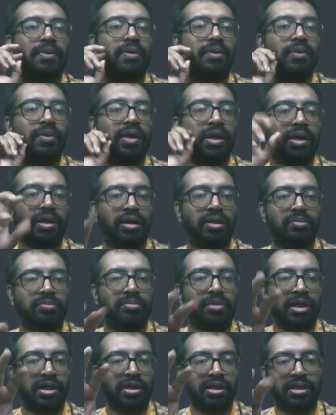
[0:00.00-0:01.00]
Okay,
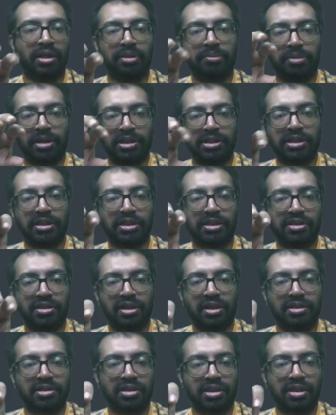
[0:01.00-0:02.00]
rather than passing the
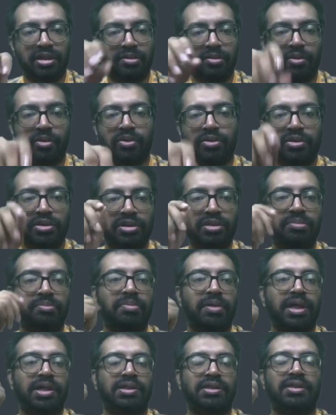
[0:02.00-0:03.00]
structure, I'm going to
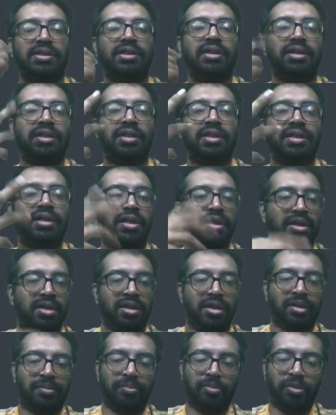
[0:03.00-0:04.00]
pass the
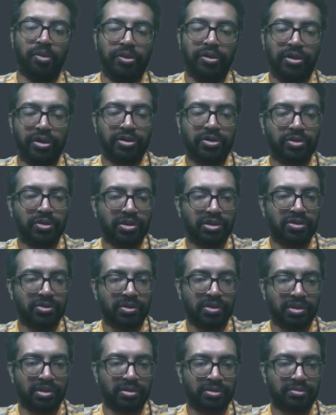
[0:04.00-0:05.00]
pointer to a student.